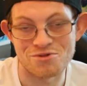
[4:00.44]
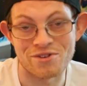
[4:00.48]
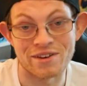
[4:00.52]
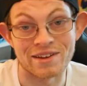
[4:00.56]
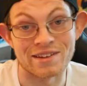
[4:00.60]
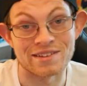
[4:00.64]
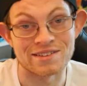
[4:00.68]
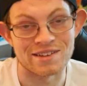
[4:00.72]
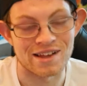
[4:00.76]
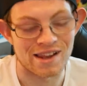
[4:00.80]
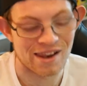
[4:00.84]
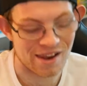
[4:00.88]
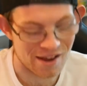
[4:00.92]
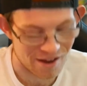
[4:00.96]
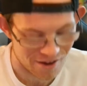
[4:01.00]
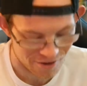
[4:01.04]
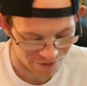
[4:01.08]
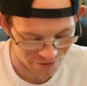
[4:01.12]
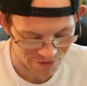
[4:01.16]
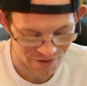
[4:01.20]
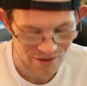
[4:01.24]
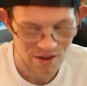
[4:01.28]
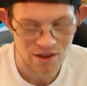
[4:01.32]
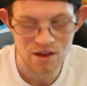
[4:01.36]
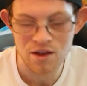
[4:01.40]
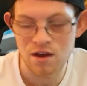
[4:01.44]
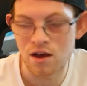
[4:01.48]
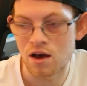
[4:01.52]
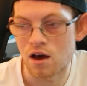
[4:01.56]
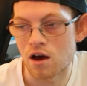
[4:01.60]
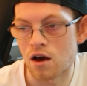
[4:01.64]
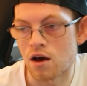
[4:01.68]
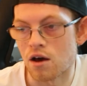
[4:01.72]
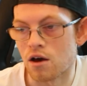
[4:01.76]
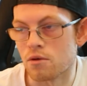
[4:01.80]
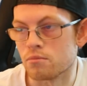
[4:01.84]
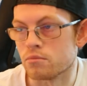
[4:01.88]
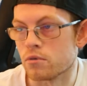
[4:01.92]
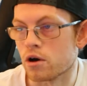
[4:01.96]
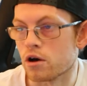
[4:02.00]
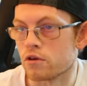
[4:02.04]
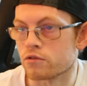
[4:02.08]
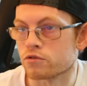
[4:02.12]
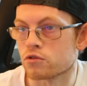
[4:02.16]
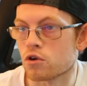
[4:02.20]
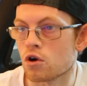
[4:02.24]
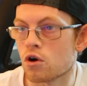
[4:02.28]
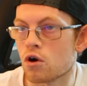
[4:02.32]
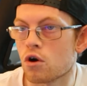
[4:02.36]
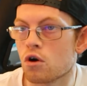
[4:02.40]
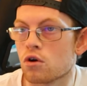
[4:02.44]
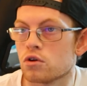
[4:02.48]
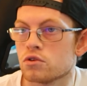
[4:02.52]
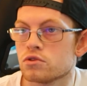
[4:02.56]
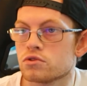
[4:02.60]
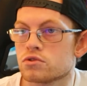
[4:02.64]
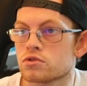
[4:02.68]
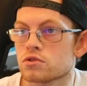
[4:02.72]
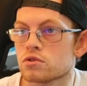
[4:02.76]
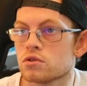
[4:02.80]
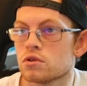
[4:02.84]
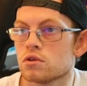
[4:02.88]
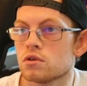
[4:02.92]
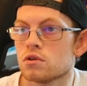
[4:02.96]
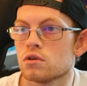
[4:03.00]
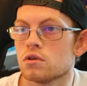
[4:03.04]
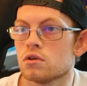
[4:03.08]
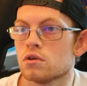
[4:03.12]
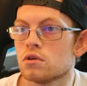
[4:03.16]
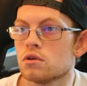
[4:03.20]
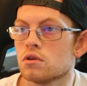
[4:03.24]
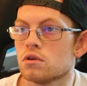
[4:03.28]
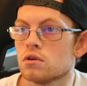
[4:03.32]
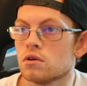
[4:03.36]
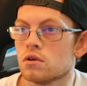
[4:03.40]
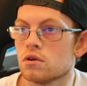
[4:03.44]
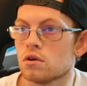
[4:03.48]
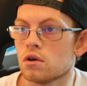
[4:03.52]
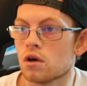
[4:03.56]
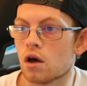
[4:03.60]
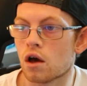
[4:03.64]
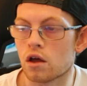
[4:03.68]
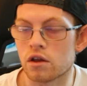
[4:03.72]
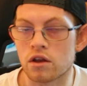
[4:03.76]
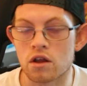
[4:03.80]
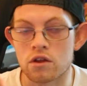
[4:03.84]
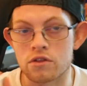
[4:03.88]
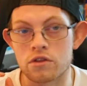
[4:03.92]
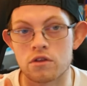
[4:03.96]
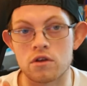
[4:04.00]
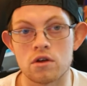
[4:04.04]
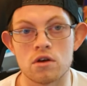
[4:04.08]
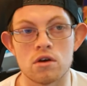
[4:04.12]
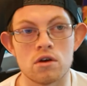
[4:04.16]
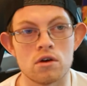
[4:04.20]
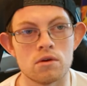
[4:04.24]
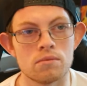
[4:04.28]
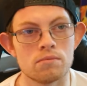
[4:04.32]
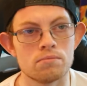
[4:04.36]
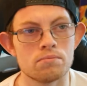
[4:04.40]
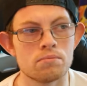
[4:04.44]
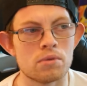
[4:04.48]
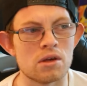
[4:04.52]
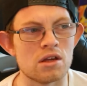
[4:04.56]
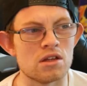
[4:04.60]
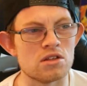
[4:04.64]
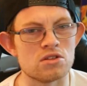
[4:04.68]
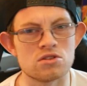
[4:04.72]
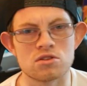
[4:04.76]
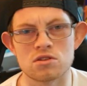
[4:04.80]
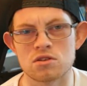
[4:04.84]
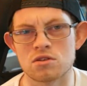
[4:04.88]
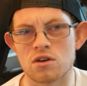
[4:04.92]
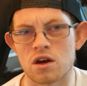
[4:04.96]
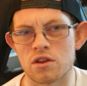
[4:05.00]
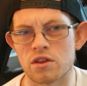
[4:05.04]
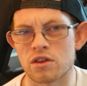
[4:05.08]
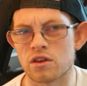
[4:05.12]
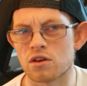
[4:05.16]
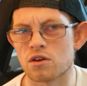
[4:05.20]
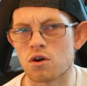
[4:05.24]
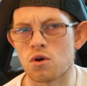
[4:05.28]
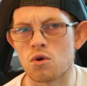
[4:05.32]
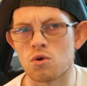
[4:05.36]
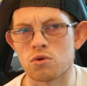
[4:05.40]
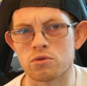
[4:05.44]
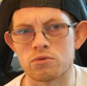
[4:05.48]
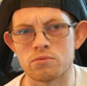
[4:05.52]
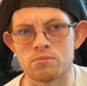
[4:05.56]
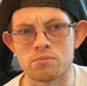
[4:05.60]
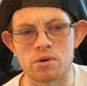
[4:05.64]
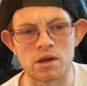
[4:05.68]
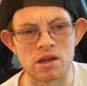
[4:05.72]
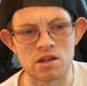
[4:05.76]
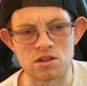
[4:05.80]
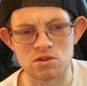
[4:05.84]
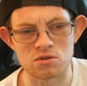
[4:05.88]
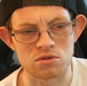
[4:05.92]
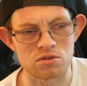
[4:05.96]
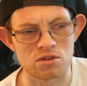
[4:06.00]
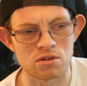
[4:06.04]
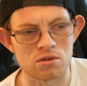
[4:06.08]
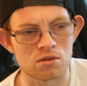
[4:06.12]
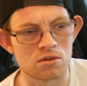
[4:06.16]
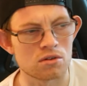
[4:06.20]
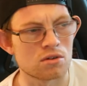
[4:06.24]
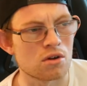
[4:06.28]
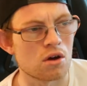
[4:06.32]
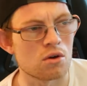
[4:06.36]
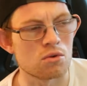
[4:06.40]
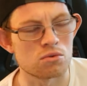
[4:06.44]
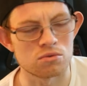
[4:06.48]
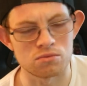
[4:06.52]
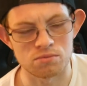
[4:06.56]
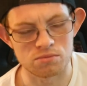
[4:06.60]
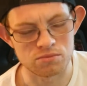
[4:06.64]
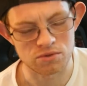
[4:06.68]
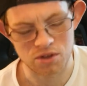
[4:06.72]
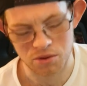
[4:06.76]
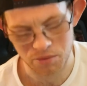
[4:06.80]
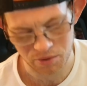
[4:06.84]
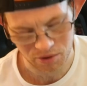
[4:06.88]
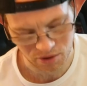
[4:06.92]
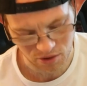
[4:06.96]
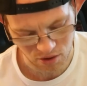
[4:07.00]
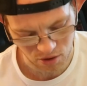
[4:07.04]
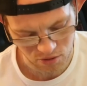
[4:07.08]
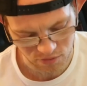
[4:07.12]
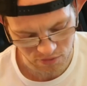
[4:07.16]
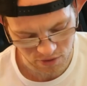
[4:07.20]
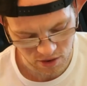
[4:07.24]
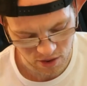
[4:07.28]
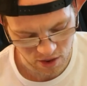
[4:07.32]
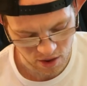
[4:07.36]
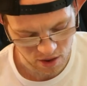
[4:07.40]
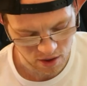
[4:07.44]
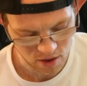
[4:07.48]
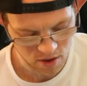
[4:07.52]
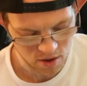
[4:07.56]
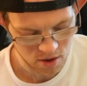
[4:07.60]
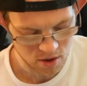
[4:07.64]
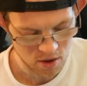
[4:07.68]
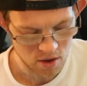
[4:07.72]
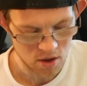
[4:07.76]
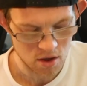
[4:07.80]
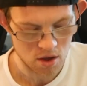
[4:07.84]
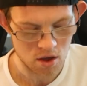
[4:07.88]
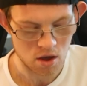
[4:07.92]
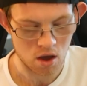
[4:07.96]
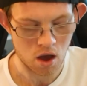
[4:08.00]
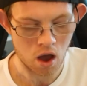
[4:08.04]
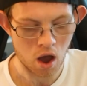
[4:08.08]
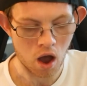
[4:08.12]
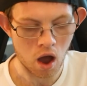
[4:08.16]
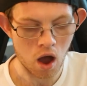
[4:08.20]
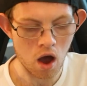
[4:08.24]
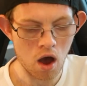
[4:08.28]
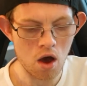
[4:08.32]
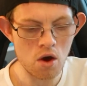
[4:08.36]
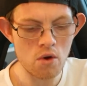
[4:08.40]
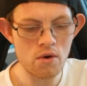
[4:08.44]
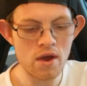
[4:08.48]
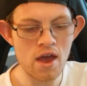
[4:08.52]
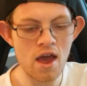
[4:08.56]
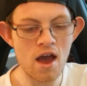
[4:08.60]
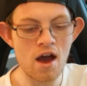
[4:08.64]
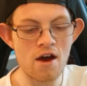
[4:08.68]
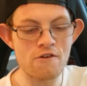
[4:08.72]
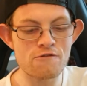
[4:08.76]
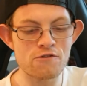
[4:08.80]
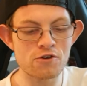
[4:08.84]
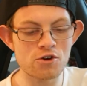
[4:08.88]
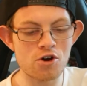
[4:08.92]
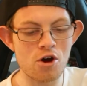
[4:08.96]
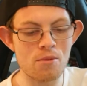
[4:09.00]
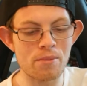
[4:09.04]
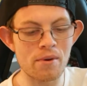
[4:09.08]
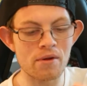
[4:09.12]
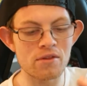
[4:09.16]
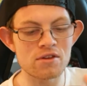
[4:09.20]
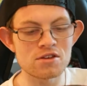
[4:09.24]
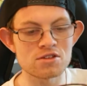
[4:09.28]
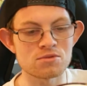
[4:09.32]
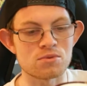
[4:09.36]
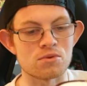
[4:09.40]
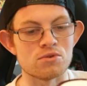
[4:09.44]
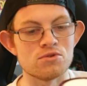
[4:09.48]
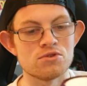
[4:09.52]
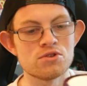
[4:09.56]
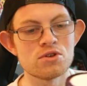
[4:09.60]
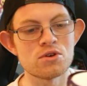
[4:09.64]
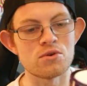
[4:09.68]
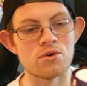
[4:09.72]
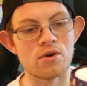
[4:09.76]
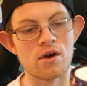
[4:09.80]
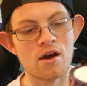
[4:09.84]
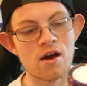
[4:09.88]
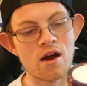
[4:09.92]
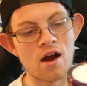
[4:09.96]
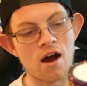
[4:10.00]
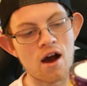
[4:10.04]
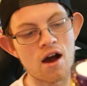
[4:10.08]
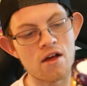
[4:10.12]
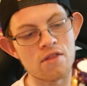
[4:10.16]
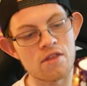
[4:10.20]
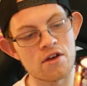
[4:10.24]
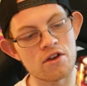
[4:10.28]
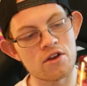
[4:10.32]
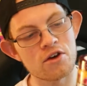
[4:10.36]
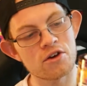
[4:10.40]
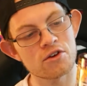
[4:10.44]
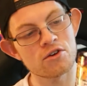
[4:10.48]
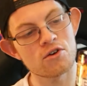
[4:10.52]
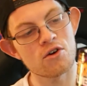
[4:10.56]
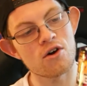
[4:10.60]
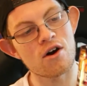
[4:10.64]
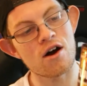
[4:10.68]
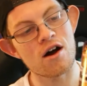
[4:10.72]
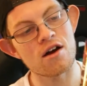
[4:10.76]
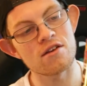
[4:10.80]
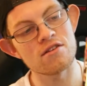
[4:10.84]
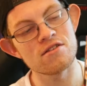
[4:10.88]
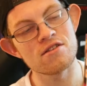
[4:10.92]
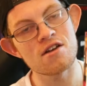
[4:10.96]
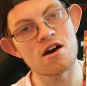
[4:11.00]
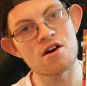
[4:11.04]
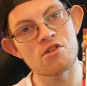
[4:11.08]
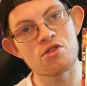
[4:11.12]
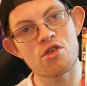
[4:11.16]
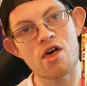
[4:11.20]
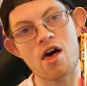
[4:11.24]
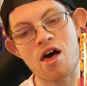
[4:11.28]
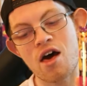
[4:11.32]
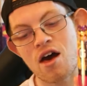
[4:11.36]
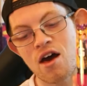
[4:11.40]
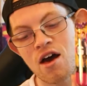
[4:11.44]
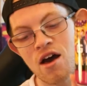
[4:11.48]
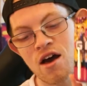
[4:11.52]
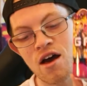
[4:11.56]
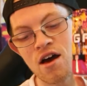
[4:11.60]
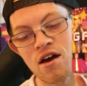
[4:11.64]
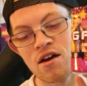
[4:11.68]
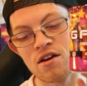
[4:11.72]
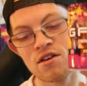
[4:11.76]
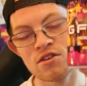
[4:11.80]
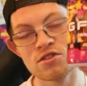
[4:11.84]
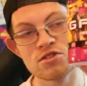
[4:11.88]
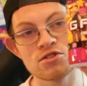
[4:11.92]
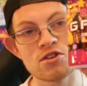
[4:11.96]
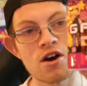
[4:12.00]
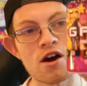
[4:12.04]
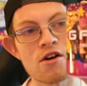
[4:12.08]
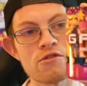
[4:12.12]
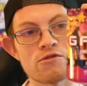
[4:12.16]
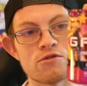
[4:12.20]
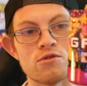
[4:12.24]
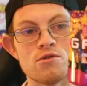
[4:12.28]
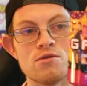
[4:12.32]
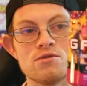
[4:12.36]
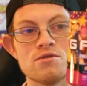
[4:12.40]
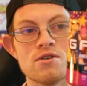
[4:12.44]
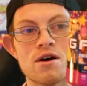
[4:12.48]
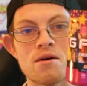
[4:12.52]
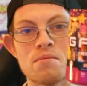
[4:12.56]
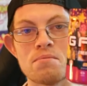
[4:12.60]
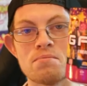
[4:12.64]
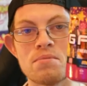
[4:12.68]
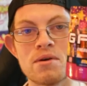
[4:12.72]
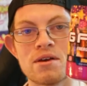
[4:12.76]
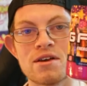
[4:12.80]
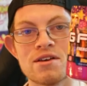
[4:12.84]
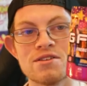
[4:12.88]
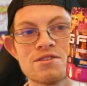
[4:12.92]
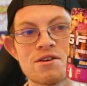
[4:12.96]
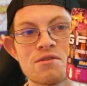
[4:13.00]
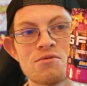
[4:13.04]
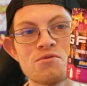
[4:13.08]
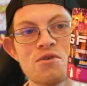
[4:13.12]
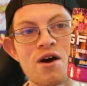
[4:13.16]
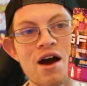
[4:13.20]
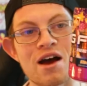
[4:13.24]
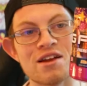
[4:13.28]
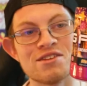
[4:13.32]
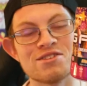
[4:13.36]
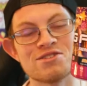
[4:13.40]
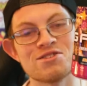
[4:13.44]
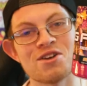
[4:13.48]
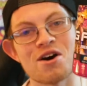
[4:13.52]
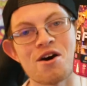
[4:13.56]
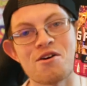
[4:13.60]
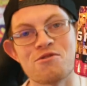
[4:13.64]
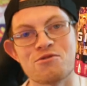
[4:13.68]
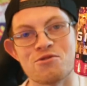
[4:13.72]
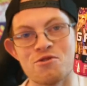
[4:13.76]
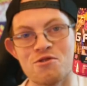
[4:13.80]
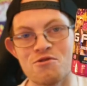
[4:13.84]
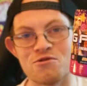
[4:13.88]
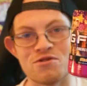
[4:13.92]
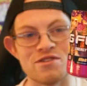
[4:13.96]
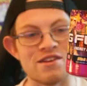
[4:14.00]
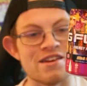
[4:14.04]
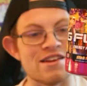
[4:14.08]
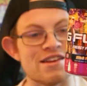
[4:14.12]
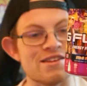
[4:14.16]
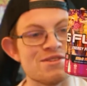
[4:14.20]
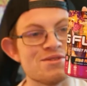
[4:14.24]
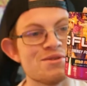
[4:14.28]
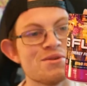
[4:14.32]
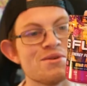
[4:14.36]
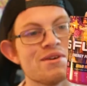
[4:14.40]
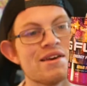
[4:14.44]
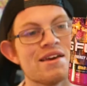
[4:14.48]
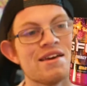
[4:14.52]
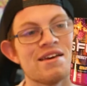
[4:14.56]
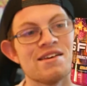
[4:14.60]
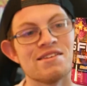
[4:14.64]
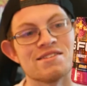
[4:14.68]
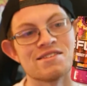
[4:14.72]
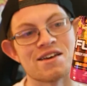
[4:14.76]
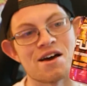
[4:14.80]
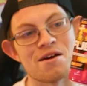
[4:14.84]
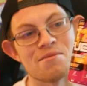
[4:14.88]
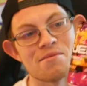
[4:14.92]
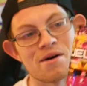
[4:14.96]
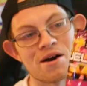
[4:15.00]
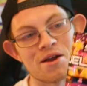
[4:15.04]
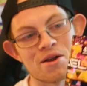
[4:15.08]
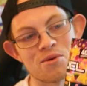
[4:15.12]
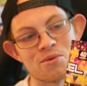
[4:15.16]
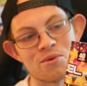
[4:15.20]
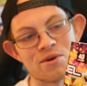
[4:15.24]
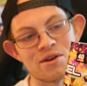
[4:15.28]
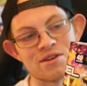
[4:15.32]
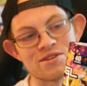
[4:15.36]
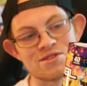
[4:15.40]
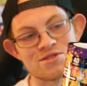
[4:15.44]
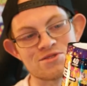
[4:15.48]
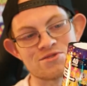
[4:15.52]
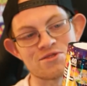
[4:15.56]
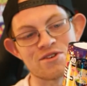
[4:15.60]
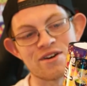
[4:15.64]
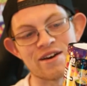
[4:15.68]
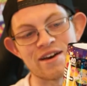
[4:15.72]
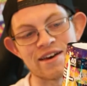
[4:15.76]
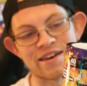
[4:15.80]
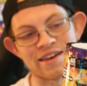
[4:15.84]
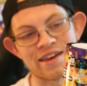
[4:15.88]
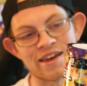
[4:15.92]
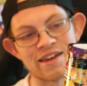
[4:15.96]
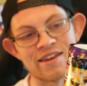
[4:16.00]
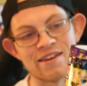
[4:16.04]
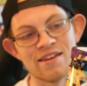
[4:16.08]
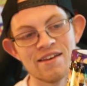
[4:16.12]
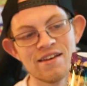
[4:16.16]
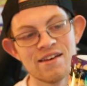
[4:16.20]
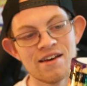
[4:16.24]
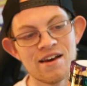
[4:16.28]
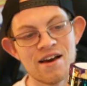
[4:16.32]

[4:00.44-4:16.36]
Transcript: Rings I loved. I've got another peach, I think Golden Peach or something, Golden something over there. Oh yeah, I forgot about this one too. And then I got another Starfruit tub because I've not had Starfruit for nearly 2 years, and I wanted to try it again.